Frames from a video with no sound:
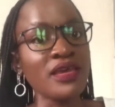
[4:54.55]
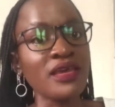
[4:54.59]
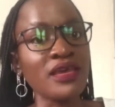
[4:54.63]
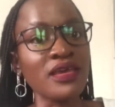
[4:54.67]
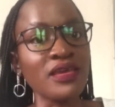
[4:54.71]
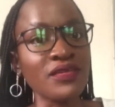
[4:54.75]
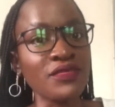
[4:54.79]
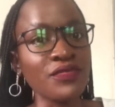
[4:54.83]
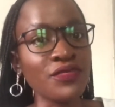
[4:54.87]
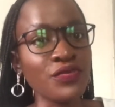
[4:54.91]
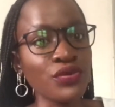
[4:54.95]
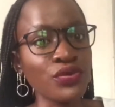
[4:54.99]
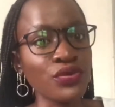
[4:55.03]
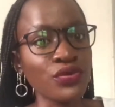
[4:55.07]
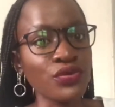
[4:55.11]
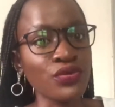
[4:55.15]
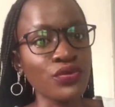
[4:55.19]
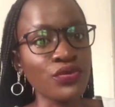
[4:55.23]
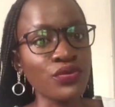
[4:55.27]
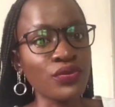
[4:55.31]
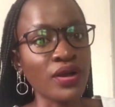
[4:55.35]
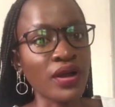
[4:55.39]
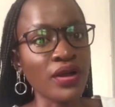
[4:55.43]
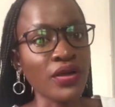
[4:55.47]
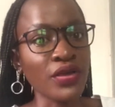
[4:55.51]
If
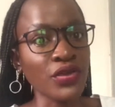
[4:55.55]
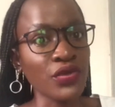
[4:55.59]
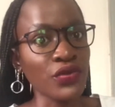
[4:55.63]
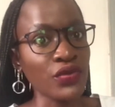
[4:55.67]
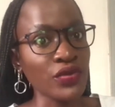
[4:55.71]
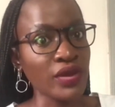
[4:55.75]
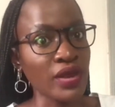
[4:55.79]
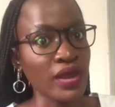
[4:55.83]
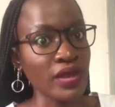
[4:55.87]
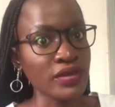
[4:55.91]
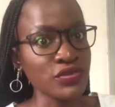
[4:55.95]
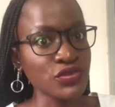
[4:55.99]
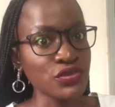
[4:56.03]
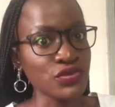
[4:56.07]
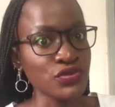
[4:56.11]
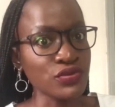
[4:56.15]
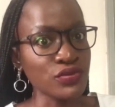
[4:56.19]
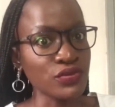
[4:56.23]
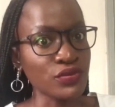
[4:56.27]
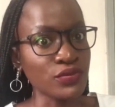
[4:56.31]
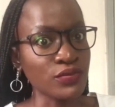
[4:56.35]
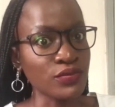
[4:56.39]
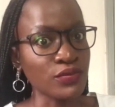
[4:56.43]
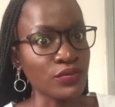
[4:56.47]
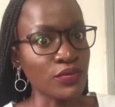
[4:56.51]
you are curious to
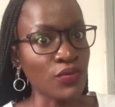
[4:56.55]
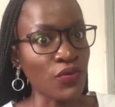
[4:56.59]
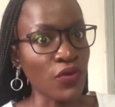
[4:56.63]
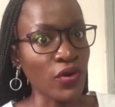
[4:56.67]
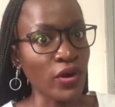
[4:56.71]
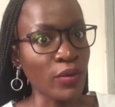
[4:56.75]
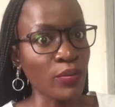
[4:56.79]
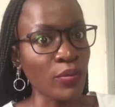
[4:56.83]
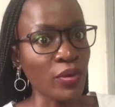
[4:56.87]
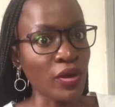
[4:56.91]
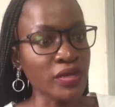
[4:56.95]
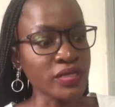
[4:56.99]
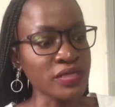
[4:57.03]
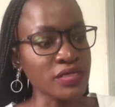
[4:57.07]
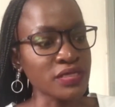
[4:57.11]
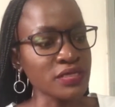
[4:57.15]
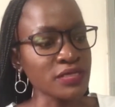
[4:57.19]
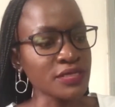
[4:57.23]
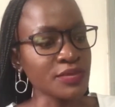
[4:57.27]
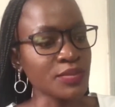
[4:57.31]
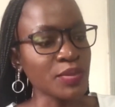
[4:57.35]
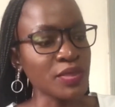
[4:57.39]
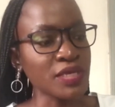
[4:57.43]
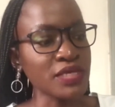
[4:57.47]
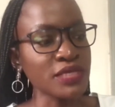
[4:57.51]
know more about this,
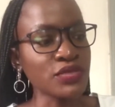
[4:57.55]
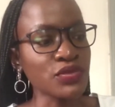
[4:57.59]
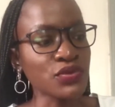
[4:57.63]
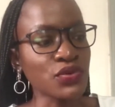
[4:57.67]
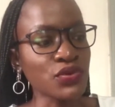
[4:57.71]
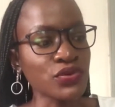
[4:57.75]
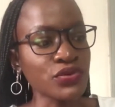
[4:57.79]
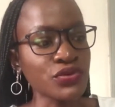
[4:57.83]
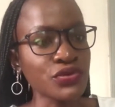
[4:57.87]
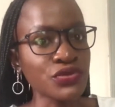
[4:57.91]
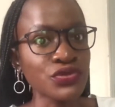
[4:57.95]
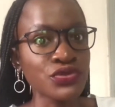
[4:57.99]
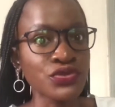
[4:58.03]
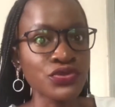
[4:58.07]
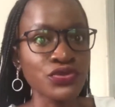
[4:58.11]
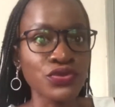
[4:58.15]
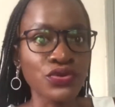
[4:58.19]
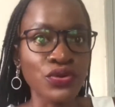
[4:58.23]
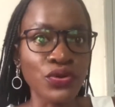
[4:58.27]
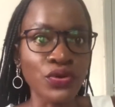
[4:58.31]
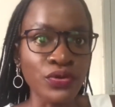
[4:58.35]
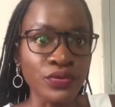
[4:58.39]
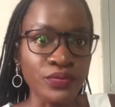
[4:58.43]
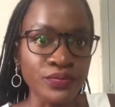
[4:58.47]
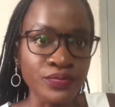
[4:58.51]
please go to
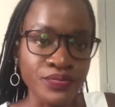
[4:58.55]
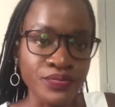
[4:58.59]
your